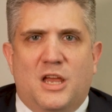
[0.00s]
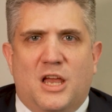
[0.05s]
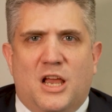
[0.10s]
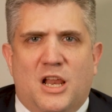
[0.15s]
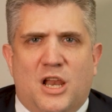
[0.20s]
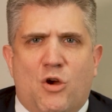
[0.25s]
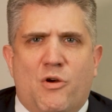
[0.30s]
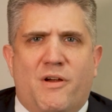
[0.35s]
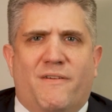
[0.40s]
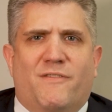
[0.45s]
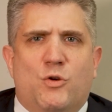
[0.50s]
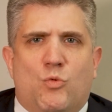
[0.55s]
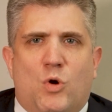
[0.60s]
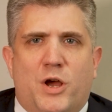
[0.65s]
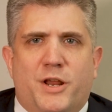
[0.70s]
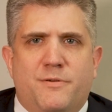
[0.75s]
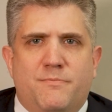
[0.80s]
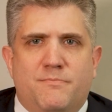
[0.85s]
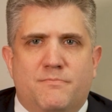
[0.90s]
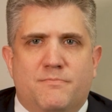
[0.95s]
Hello
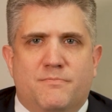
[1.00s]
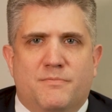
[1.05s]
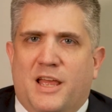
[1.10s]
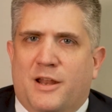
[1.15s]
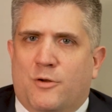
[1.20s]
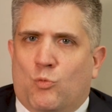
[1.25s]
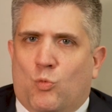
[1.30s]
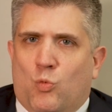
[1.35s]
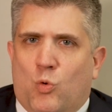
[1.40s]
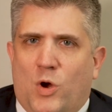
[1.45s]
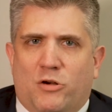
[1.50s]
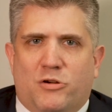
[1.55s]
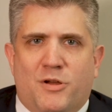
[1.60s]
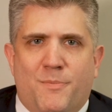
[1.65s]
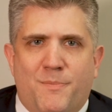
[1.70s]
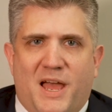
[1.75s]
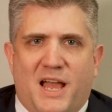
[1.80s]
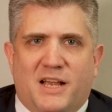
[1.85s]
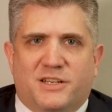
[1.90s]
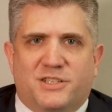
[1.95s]
everyone, and
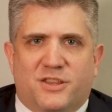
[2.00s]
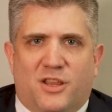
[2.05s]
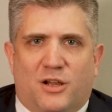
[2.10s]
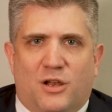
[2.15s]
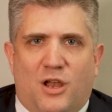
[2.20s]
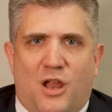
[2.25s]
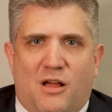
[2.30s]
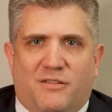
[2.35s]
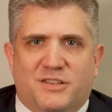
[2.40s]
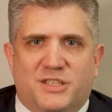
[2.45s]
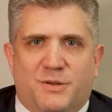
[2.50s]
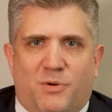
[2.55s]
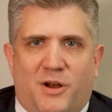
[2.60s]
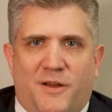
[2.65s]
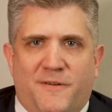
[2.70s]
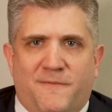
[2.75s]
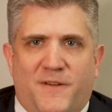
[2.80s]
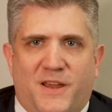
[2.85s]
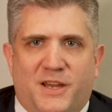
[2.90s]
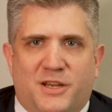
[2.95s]
welcome back to the Laws of
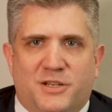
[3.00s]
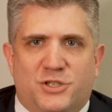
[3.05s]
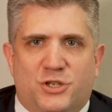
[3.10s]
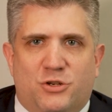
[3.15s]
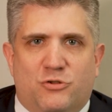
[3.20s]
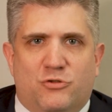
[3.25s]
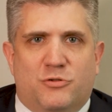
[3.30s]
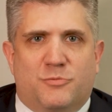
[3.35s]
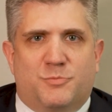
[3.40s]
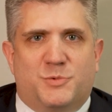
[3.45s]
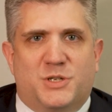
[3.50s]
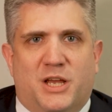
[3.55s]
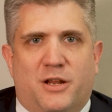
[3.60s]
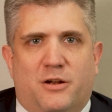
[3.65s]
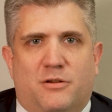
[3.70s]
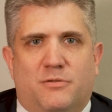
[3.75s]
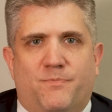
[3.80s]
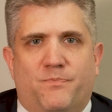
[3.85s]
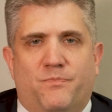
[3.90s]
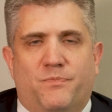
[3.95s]
Bryan Fagan's YouTube
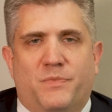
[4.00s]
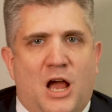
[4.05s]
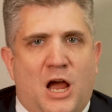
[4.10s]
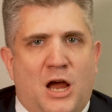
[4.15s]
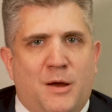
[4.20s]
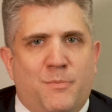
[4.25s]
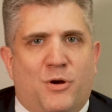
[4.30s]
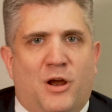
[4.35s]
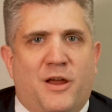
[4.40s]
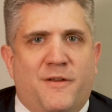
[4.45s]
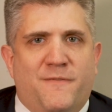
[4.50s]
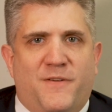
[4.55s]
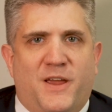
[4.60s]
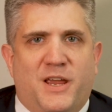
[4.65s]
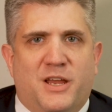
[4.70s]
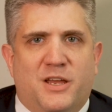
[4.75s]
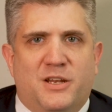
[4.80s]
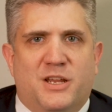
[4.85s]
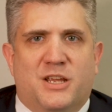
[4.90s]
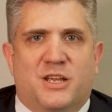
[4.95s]
channel. I'm Bryan
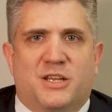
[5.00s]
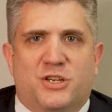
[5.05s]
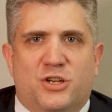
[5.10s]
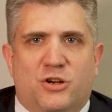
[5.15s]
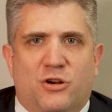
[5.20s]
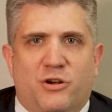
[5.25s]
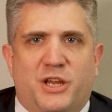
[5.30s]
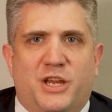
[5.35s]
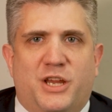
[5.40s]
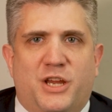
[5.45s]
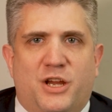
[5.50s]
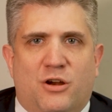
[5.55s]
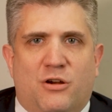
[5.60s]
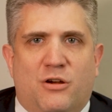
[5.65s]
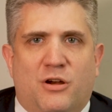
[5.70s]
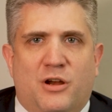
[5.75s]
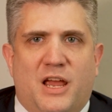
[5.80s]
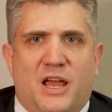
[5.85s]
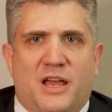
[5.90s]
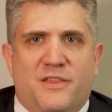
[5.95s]
Fagan, an attorney
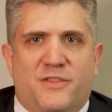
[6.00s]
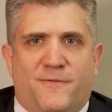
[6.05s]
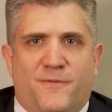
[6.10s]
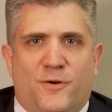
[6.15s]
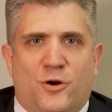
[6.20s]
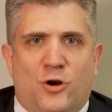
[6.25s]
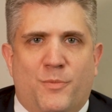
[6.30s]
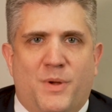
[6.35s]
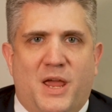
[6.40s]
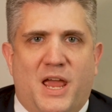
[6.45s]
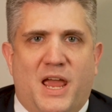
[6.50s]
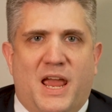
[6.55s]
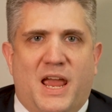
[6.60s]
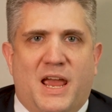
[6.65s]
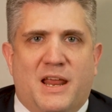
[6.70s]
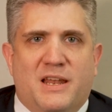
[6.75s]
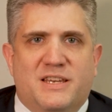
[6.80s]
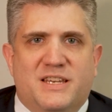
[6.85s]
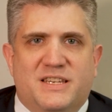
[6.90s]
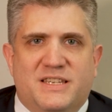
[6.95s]
here at the firm,
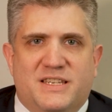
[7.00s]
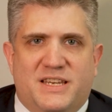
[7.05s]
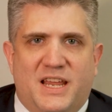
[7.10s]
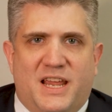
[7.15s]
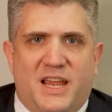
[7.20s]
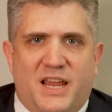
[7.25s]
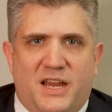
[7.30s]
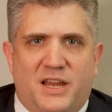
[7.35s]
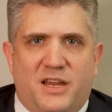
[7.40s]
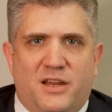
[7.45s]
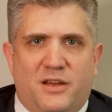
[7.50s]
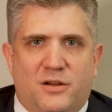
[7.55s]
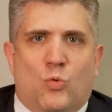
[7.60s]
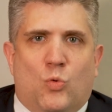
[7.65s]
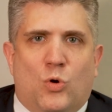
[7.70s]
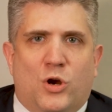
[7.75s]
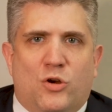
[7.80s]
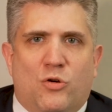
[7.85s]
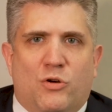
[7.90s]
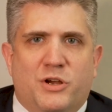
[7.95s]
and today
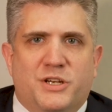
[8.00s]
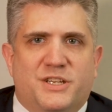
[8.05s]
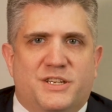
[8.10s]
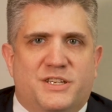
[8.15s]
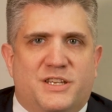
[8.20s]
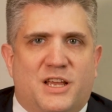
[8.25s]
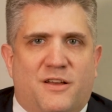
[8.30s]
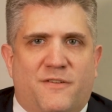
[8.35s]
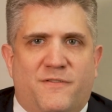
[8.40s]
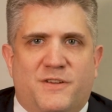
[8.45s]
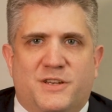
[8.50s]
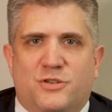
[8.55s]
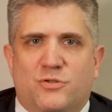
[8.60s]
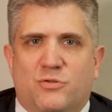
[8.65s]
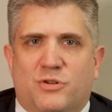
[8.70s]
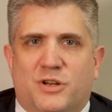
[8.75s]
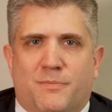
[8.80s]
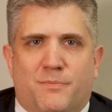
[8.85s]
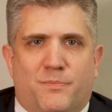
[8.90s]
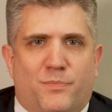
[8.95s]
we're going to delve
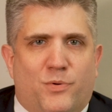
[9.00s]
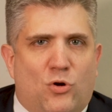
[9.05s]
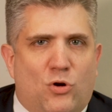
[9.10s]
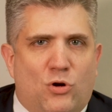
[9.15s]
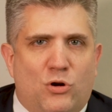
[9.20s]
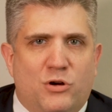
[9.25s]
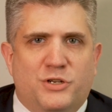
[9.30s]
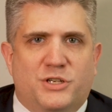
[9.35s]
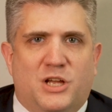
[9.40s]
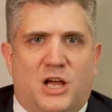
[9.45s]
into an important